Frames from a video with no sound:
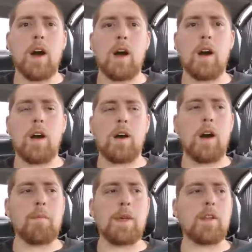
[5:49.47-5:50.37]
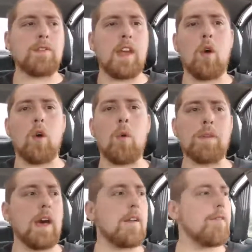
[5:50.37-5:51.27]
I've been a stay-at-home
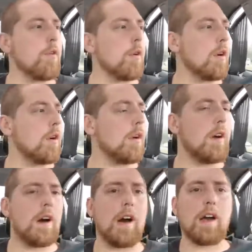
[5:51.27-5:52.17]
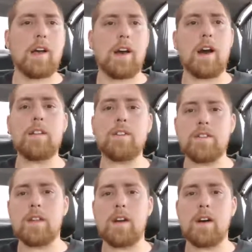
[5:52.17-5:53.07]
dad for
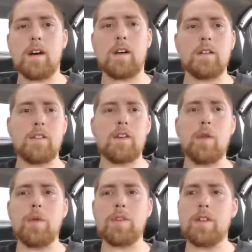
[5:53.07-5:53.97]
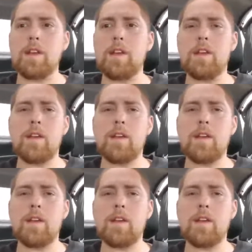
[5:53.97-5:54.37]
continuously